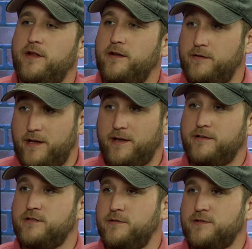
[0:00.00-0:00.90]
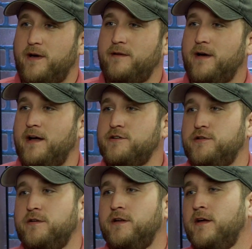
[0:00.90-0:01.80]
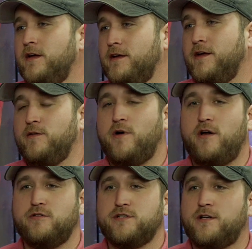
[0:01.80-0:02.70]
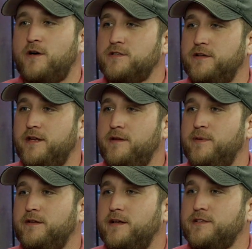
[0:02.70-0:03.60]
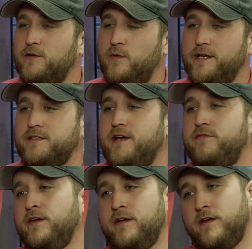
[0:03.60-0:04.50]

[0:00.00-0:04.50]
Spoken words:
They can slip somebody behind you, and Kellen Mond will just toss it deep, and that's a quick 7.